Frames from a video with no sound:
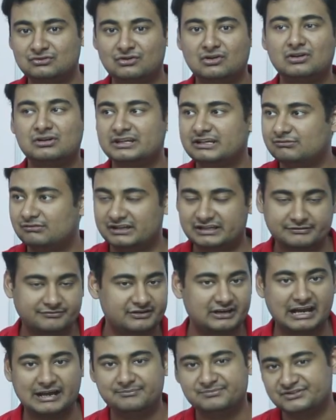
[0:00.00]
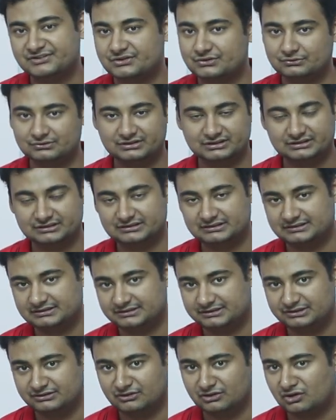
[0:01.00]
to rocket whatever happens to
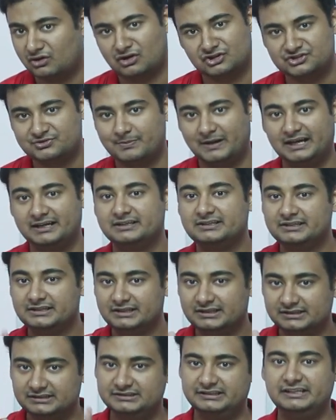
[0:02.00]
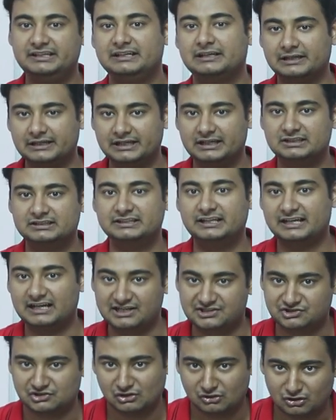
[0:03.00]
the you know launch pad they get their
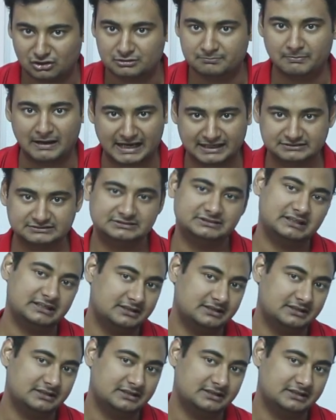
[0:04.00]
astronaut back.